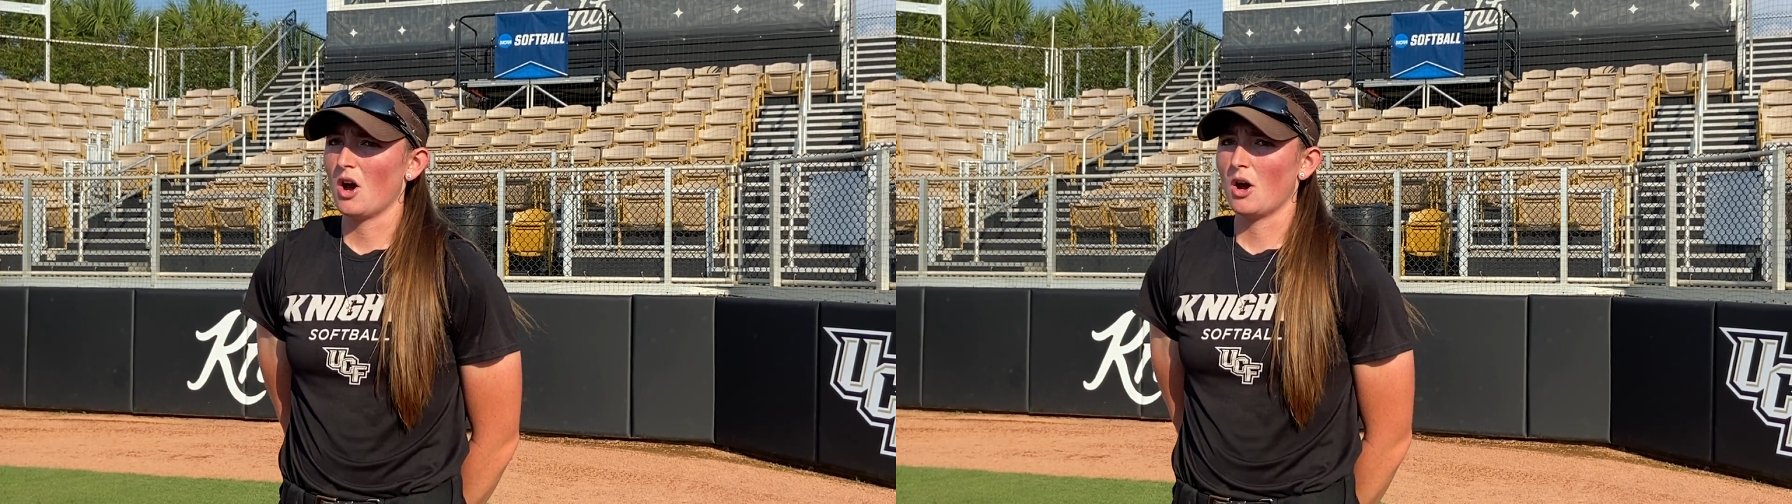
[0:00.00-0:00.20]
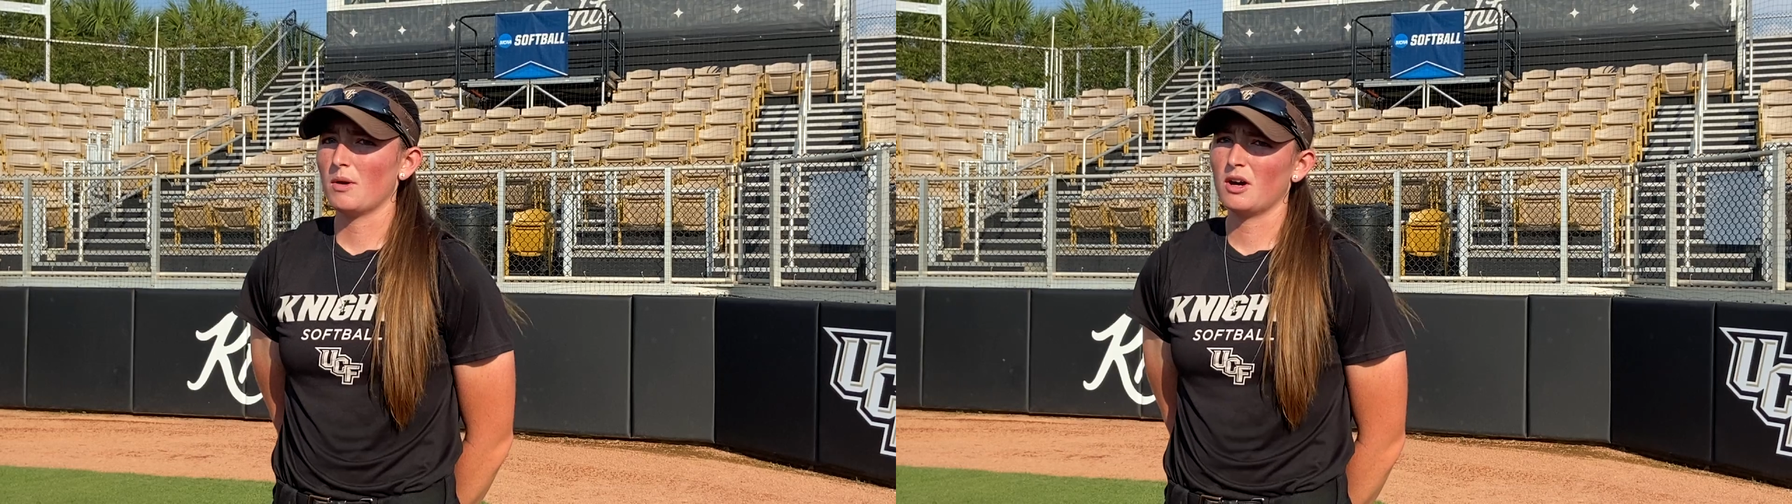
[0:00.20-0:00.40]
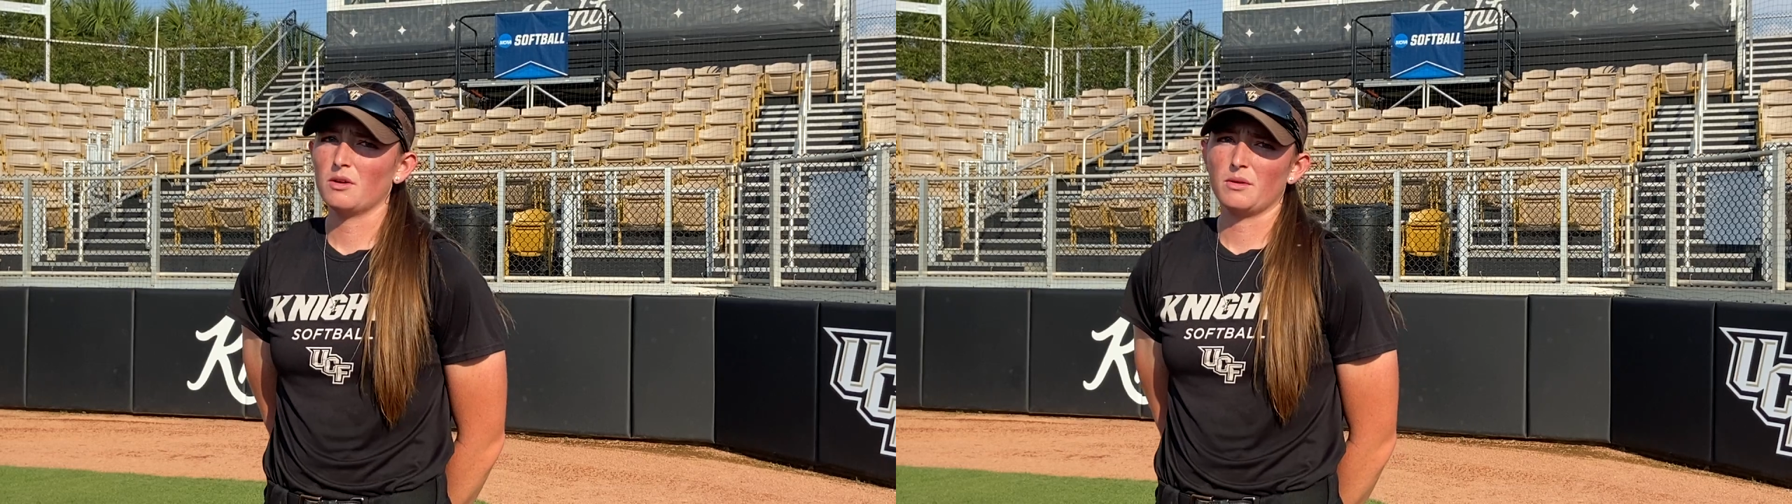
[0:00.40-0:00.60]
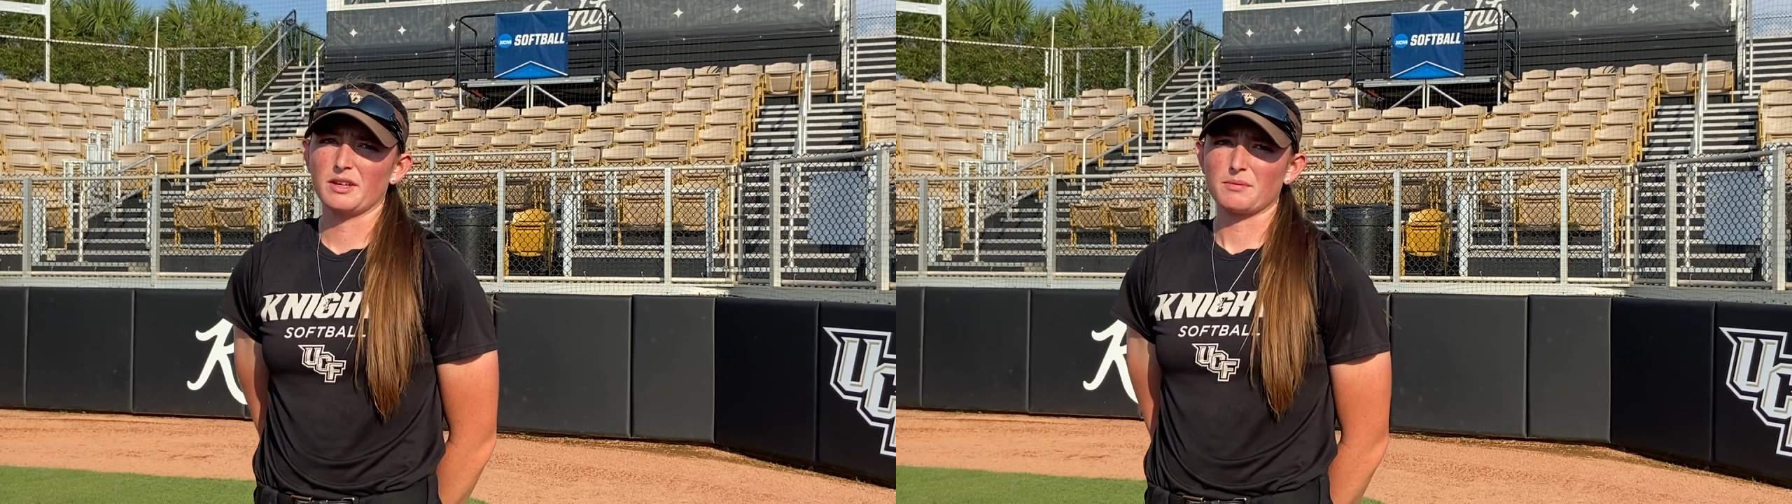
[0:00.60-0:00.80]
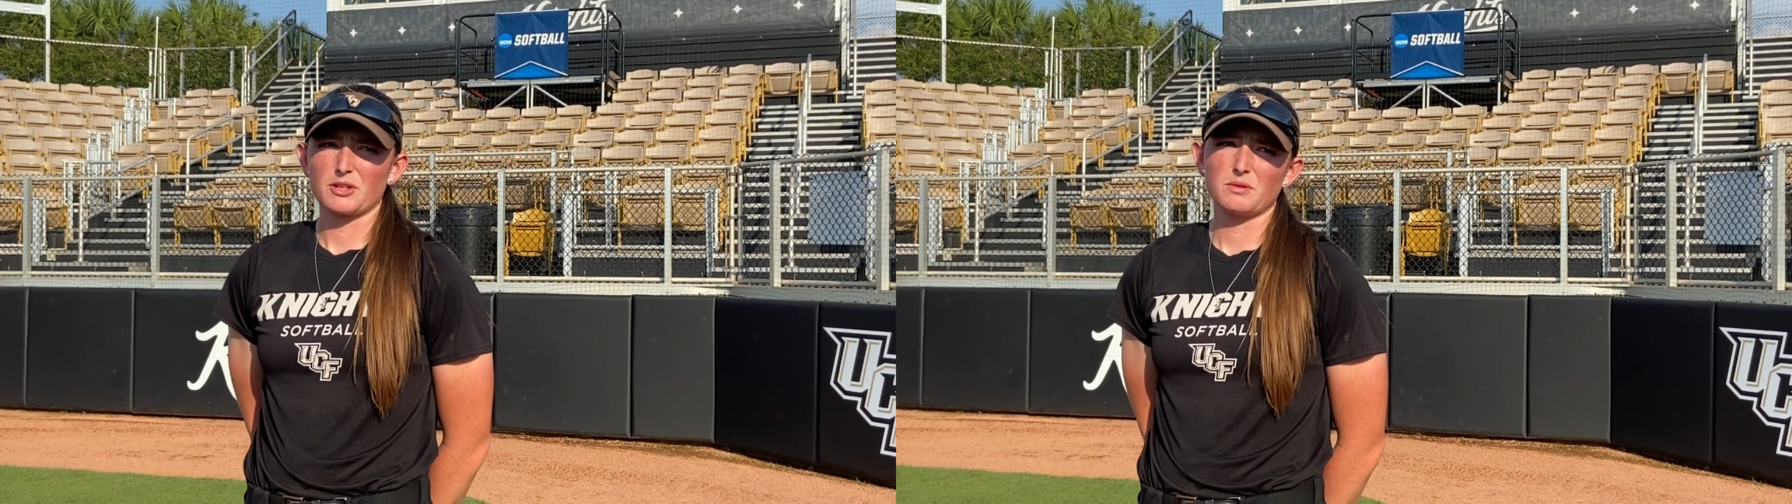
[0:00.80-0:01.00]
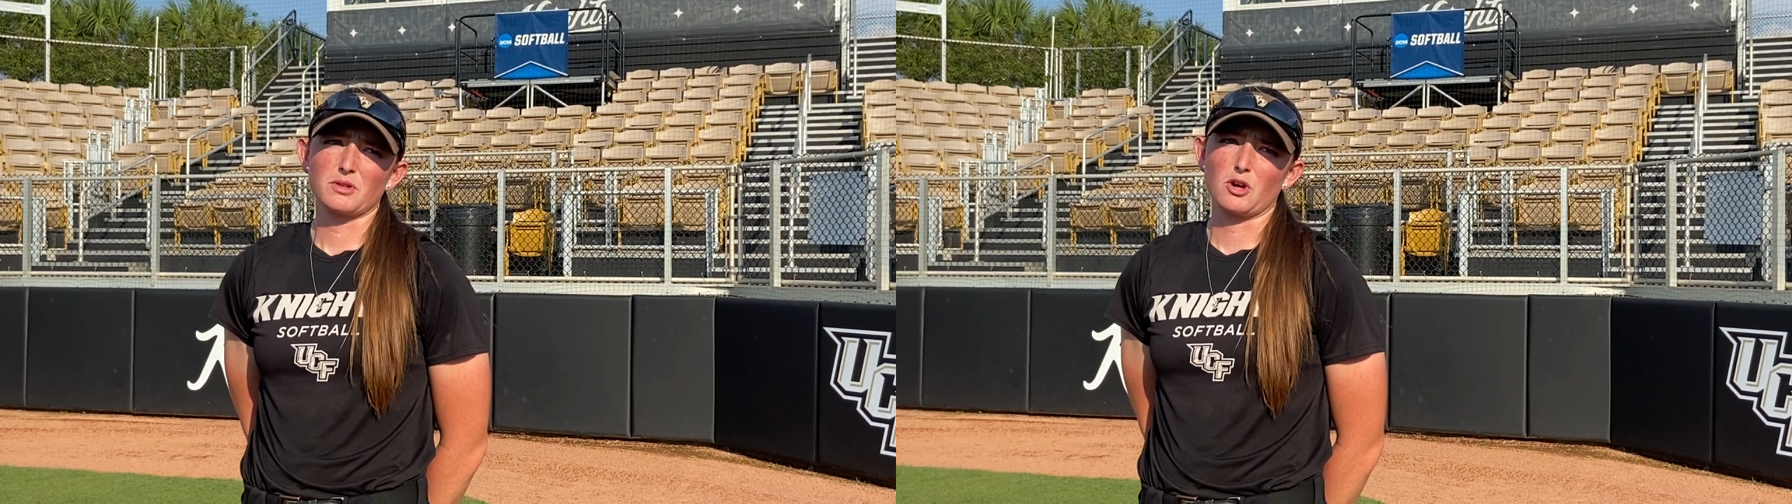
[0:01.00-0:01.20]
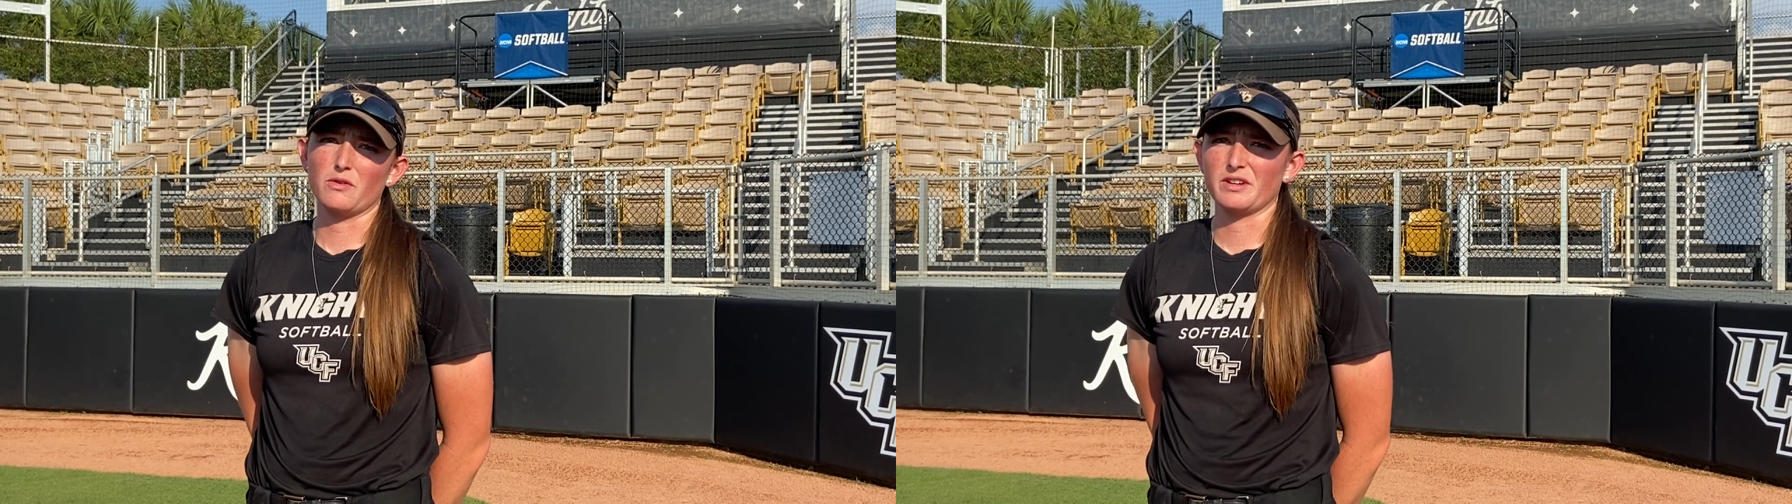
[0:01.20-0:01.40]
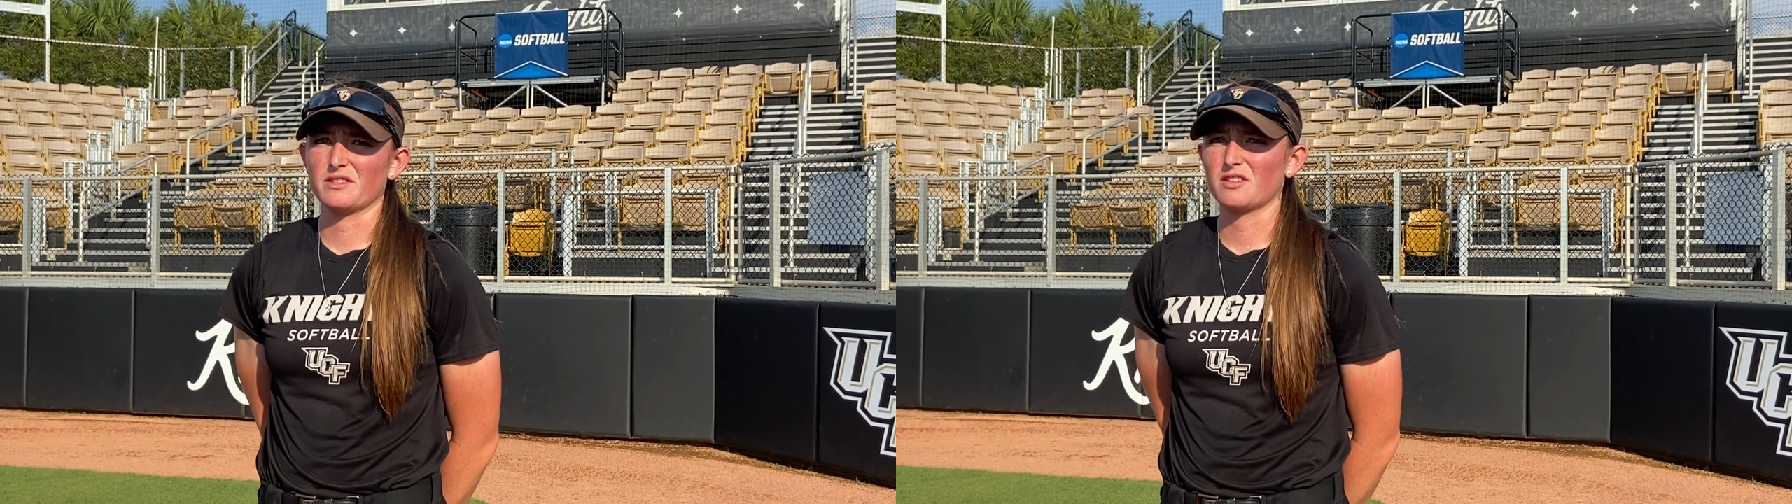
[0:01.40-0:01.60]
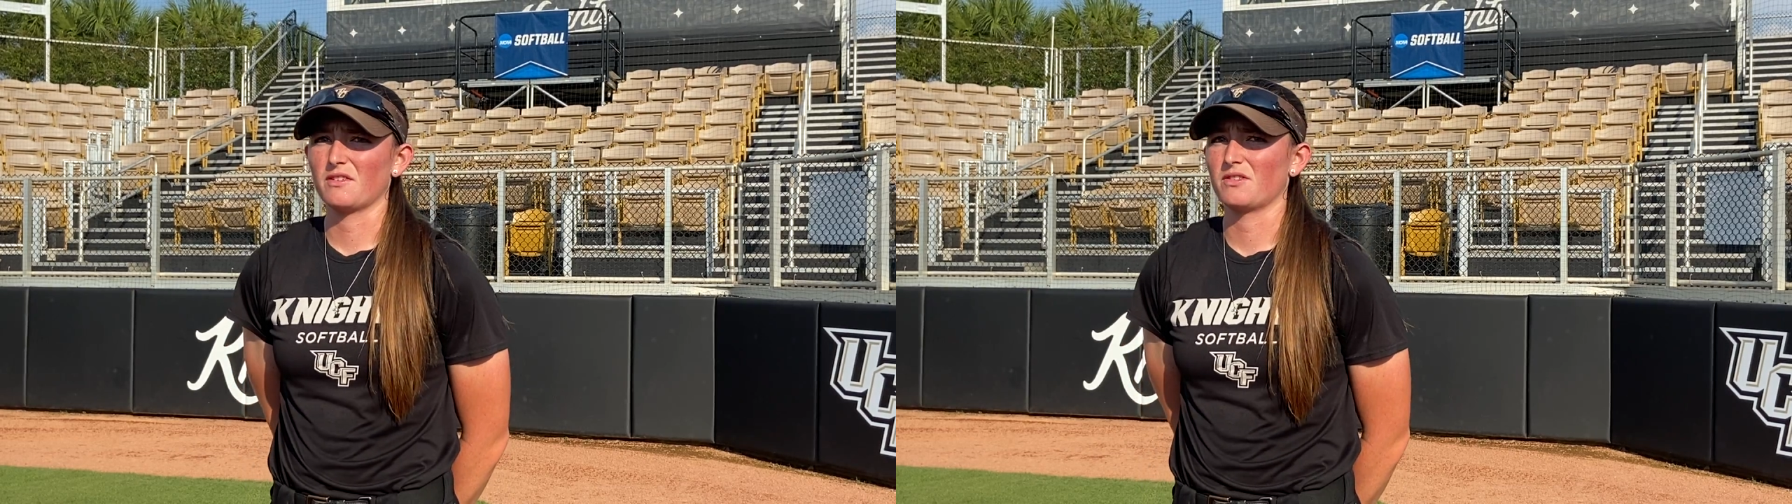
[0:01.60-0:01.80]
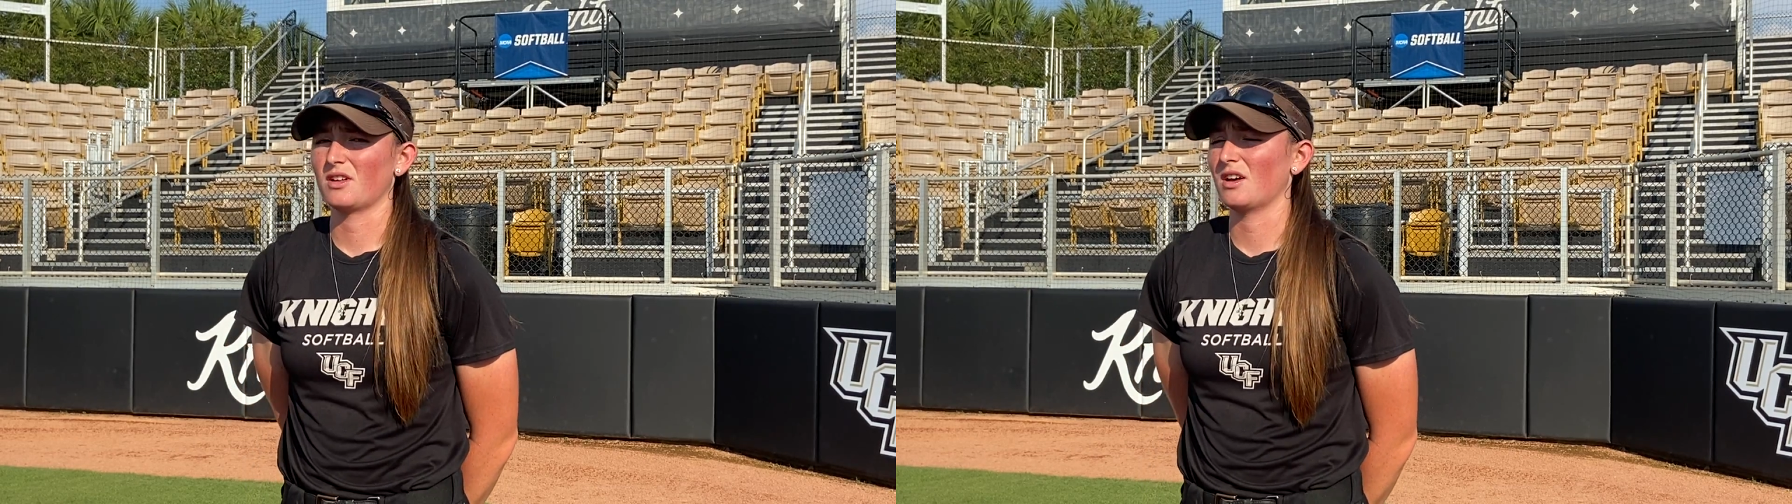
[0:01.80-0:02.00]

Well, especially with COVID and stuff, uh,